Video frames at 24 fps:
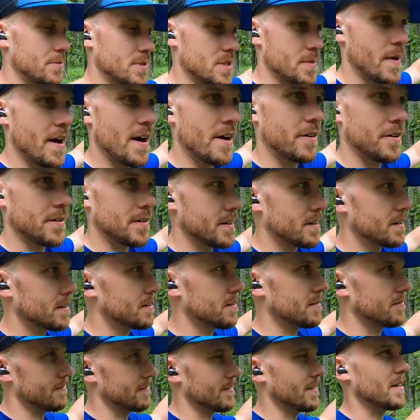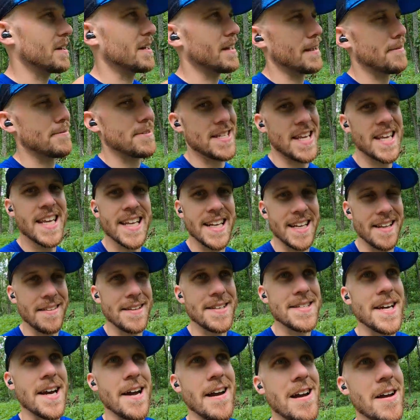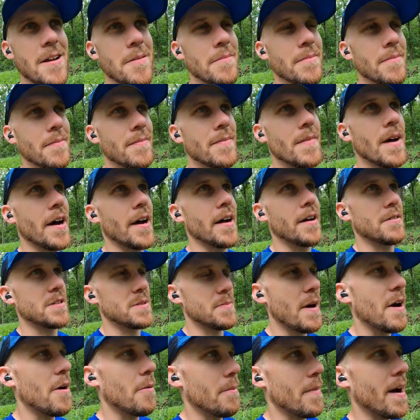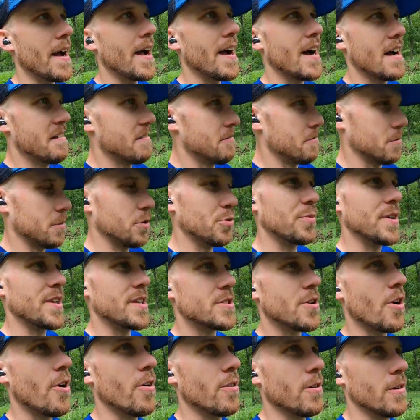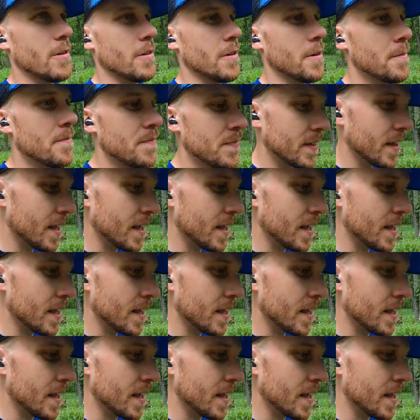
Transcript: it was about, I was a kid at the time. It was about my height or a little bit taller.